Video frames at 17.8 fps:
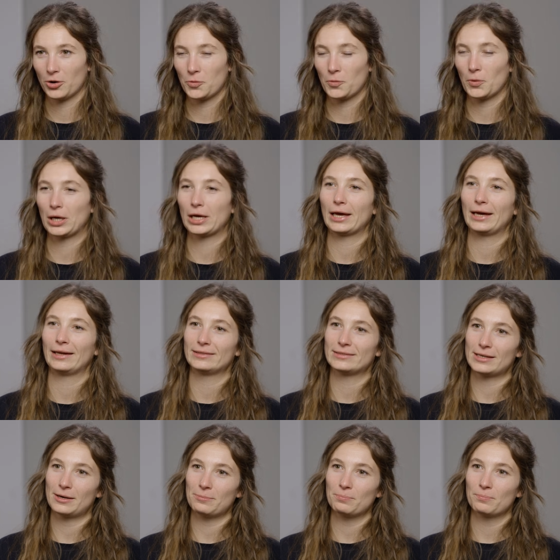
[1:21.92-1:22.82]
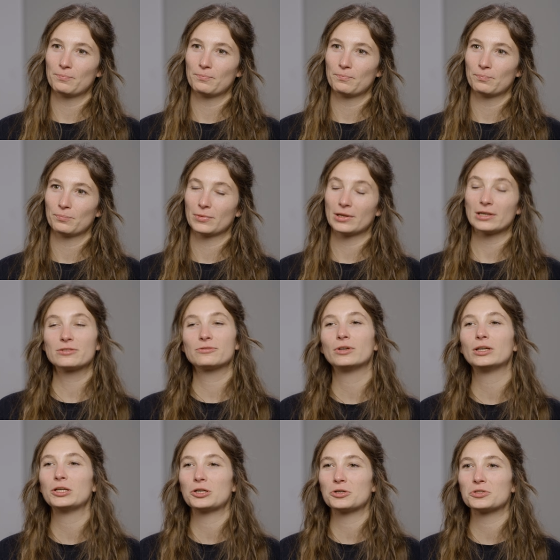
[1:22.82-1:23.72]
Quick heads up, this
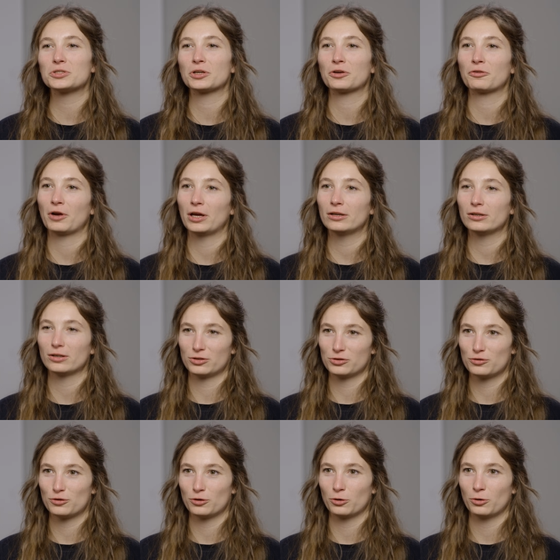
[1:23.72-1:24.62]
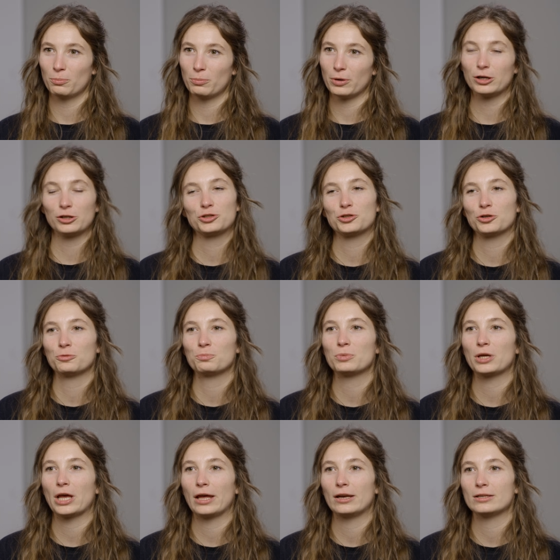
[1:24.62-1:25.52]
video is a great intro, but it shouldn't
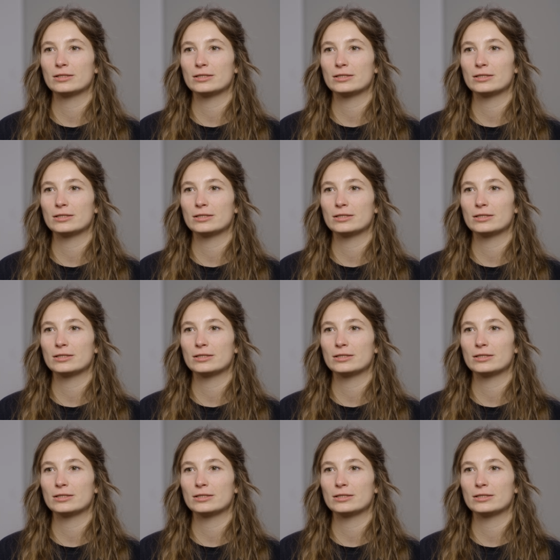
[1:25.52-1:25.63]
be any